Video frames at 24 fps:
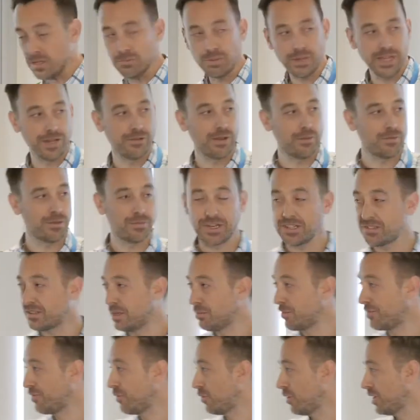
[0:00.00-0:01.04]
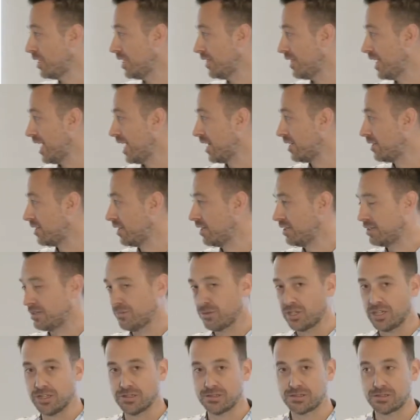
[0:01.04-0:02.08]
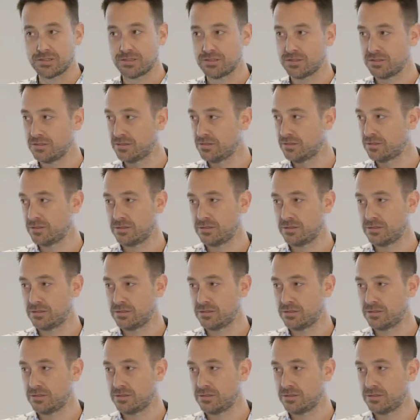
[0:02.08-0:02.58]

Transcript: Played around with the bass line. Before I did that, I did something else.